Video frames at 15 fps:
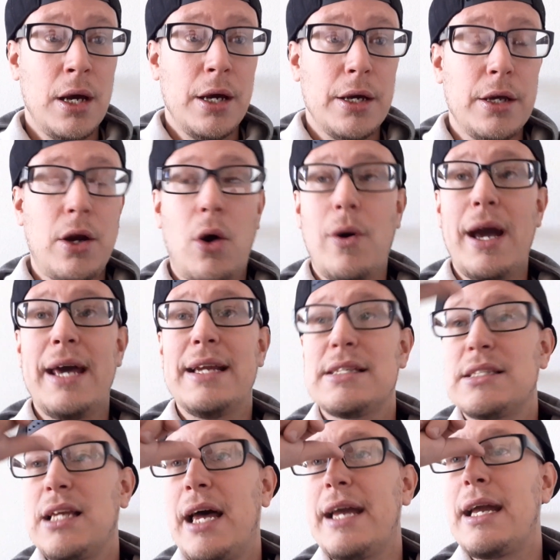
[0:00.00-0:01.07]
You know, and
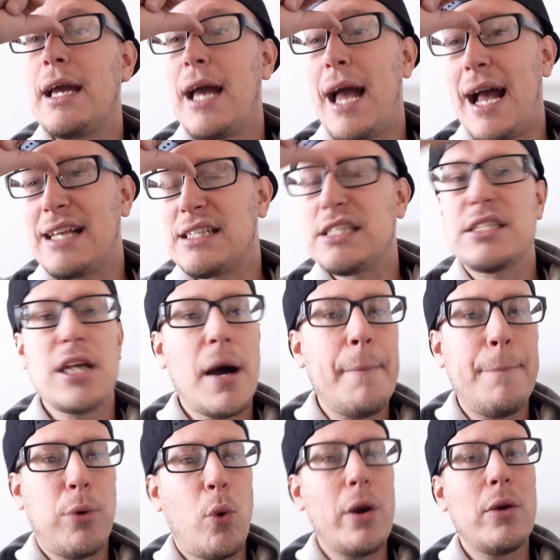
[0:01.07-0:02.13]
it's like at
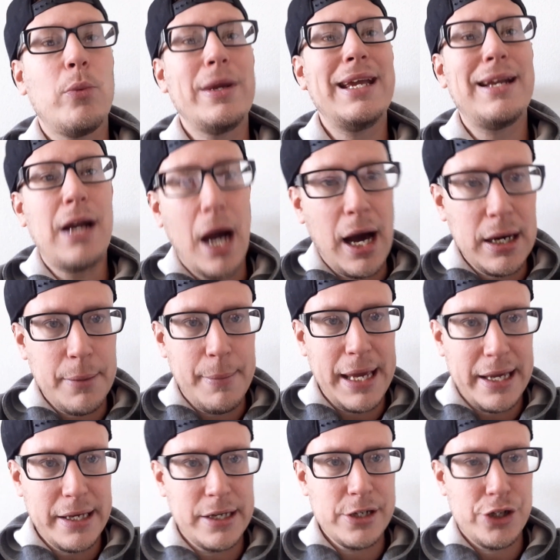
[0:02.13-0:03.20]
some point we gotta
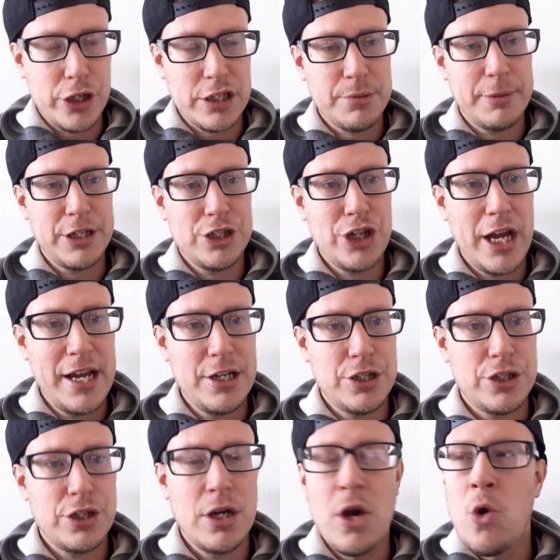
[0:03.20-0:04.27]
make an adjustment and
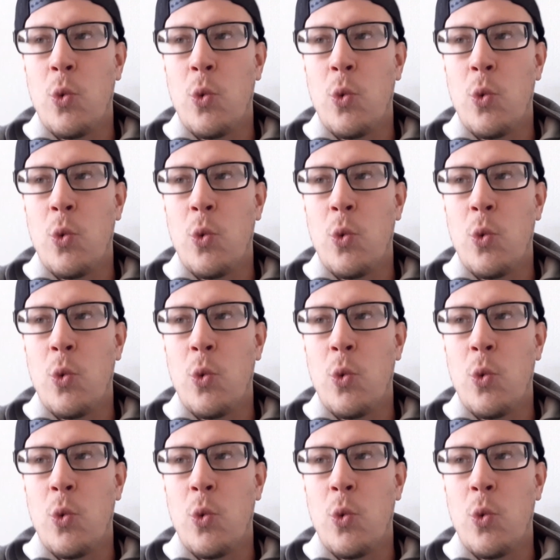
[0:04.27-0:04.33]
change.